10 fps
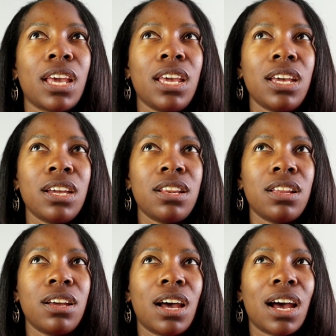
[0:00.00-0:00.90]

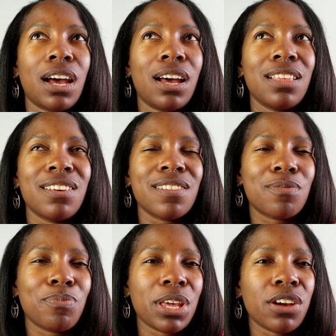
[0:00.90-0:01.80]
And
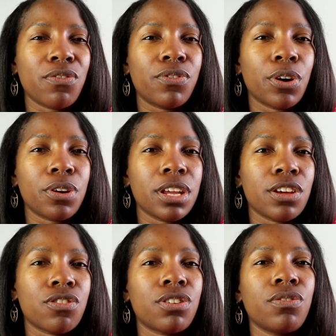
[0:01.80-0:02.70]
just men flirting
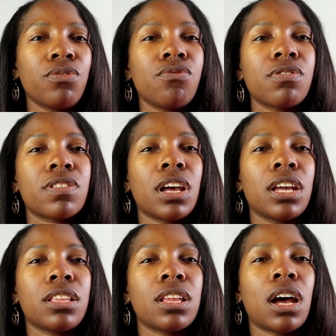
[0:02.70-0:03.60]
in general, just
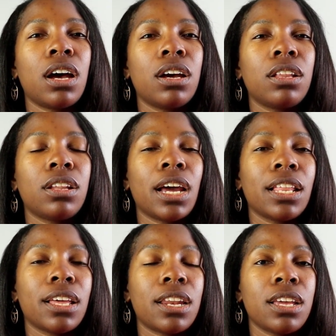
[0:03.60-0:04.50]
like not
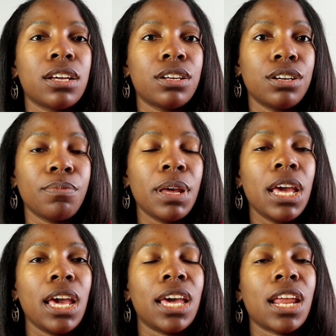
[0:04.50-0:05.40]
like letting up.
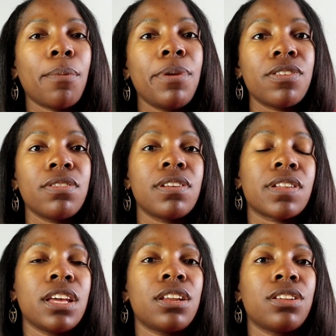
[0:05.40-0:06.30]
And I mentioned
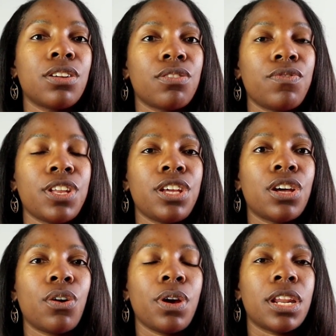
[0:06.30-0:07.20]
this in another
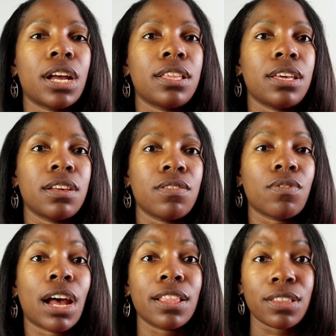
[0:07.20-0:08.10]
video, and I
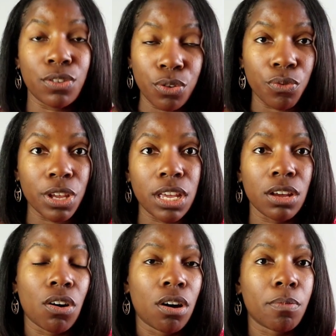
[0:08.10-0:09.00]
do
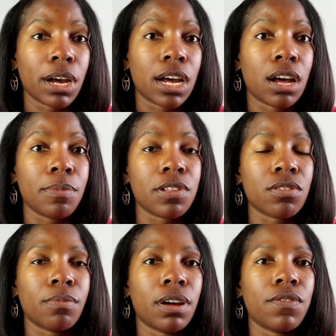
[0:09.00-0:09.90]
read all my
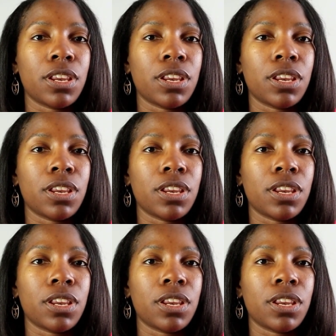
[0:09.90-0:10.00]
comments on my